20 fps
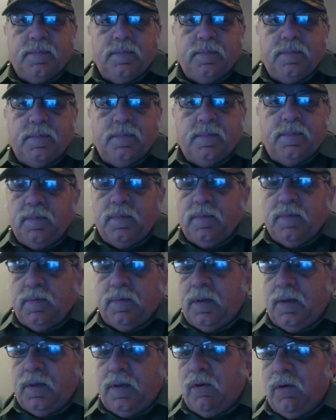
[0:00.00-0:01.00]
I know I've
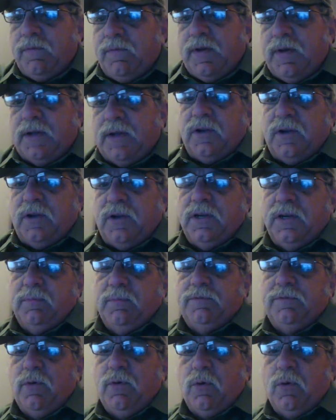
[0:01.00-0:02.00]
asked on here before, and
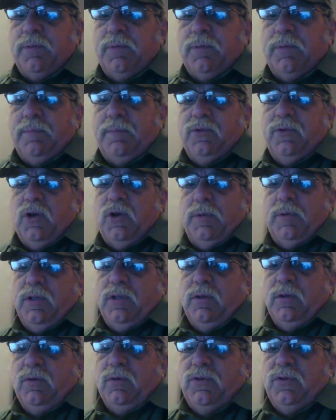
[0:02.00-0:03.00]
people told me HughesNet's
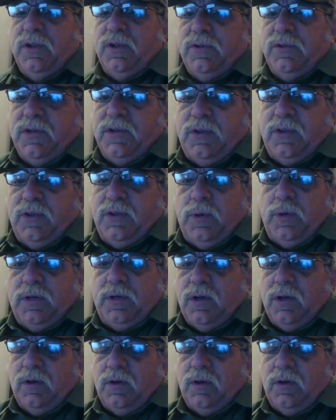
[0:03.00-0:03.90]
not the way to go, so